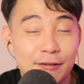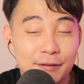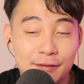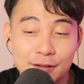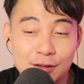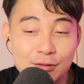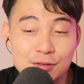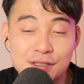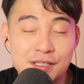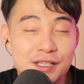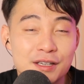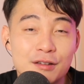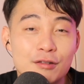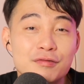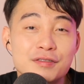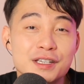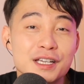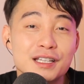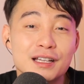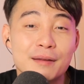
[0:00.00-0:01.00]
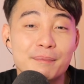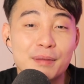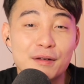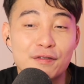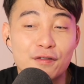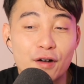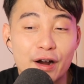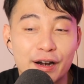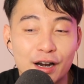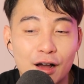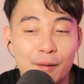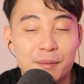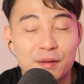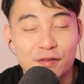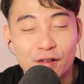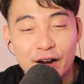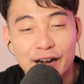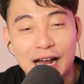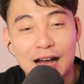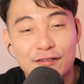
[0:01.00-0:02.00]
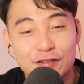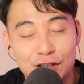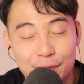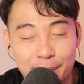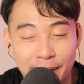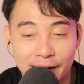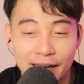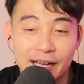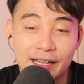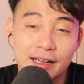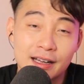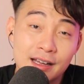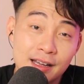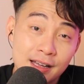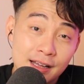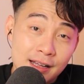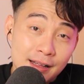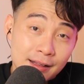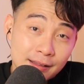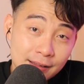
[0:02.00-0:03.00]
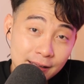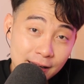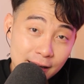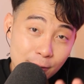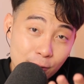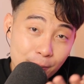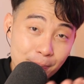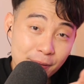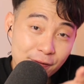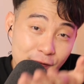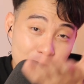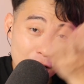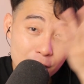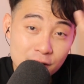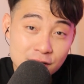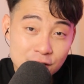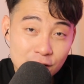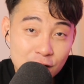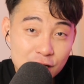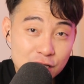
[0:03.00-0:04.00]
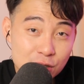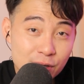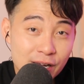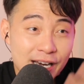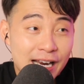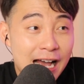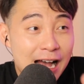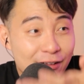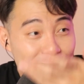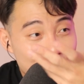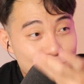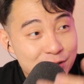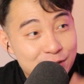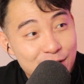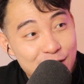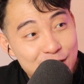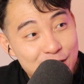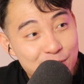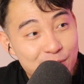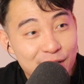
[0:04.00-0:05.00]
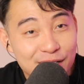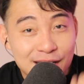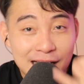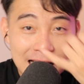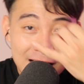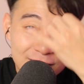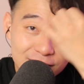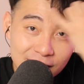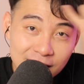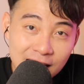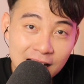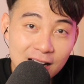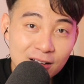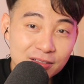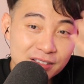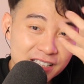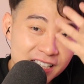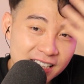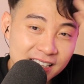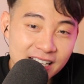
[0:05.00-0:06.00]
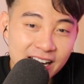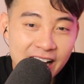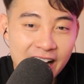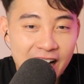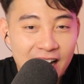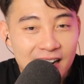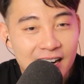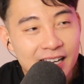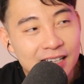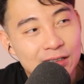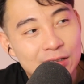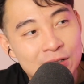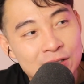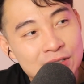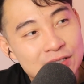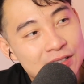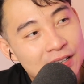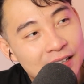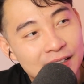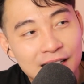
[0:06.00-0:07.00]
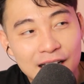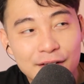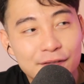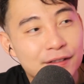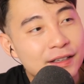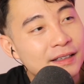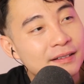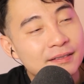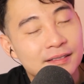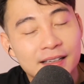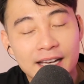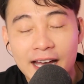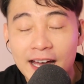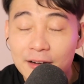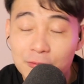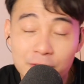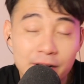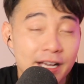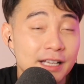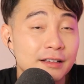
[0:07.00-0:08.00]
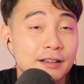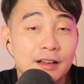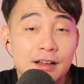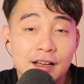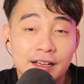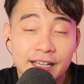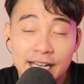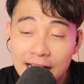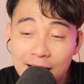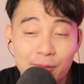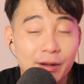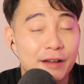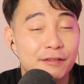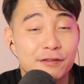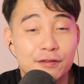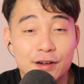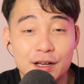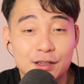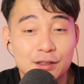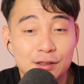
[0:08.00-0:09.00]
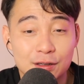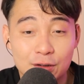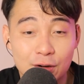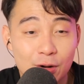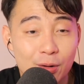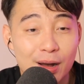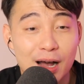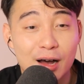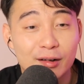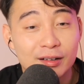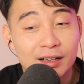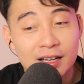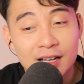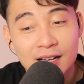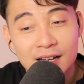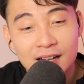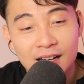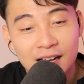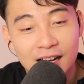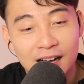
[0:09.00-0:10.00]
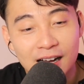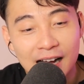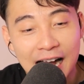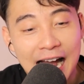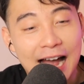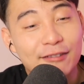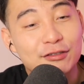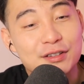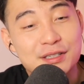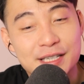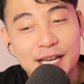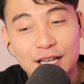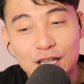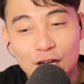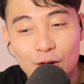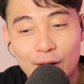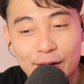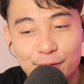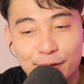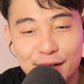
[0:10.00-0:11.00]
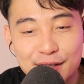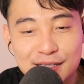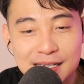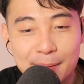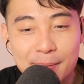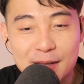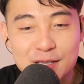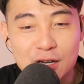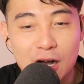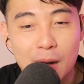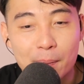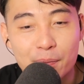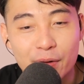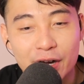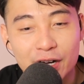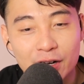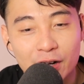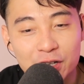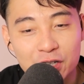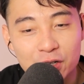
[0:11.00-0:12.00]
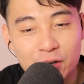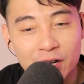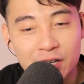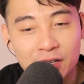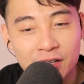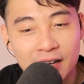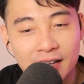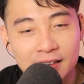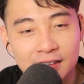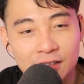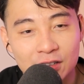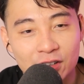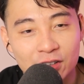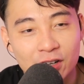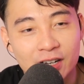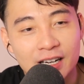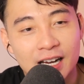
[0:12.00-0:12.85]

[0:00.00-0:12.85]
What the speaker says: you've seen the before, not before and after, but like the before the surgery and after surgery, how neat the hairline looks. I love it. Can't wait for it to grow out. I have to say though, when someone's operating on you and you're